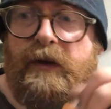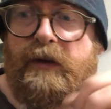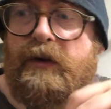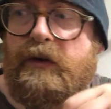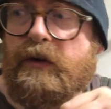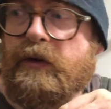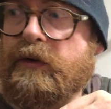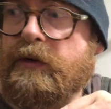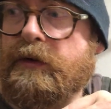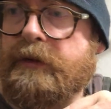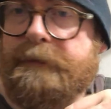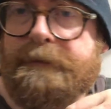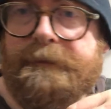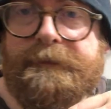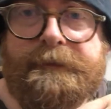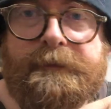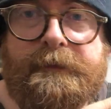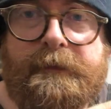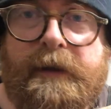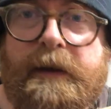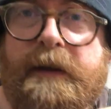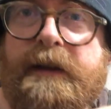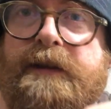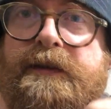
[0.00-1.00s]
good.
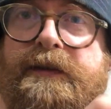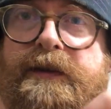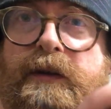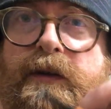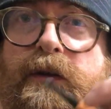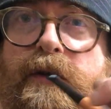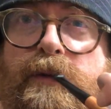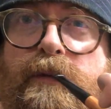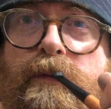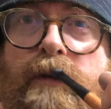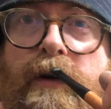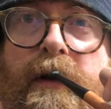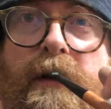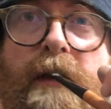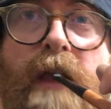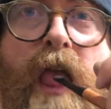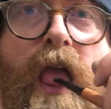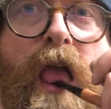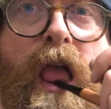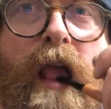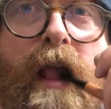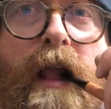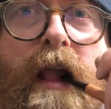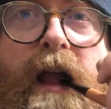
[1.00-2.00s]
It's a good one.
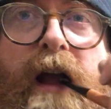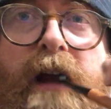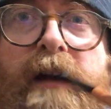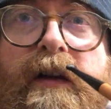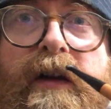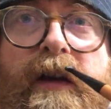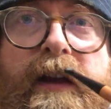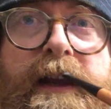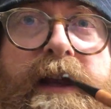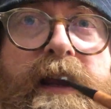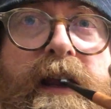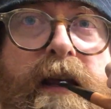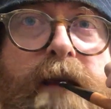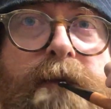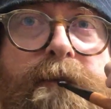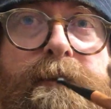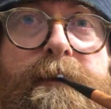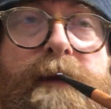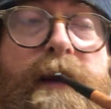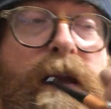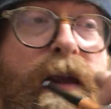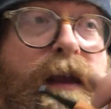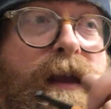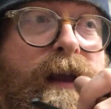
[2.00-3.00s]
I like it,
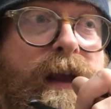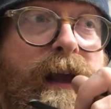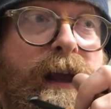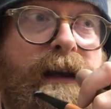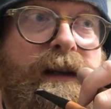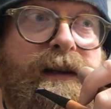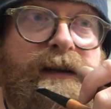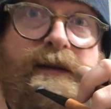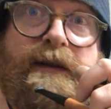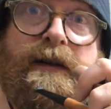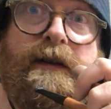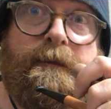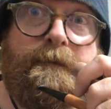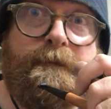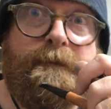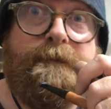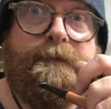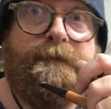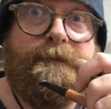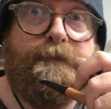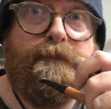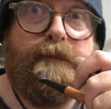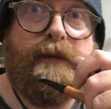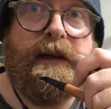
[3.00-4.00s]
and it's a
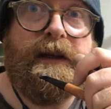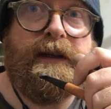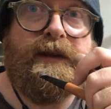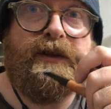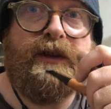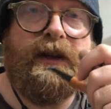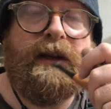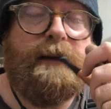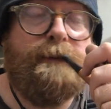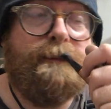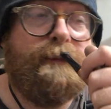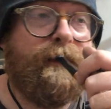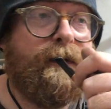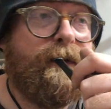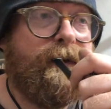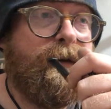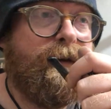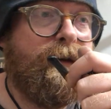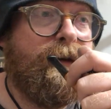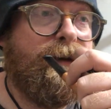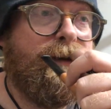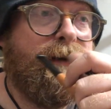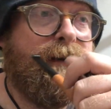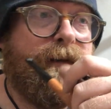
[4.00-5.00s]
pretty cheap if
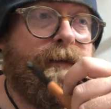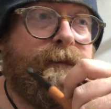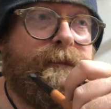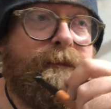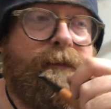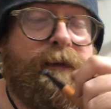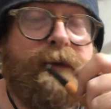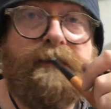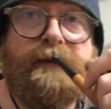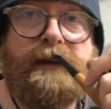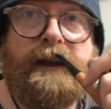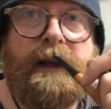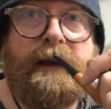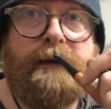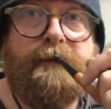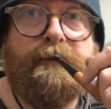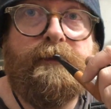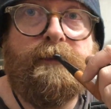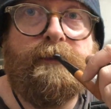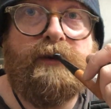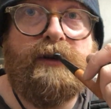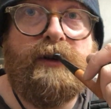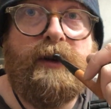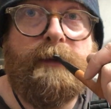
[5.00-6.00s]
you get it
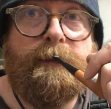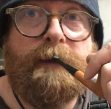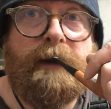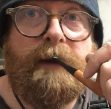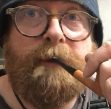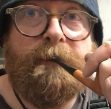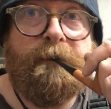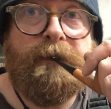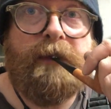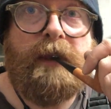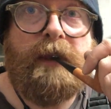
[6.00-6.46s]
from Germany.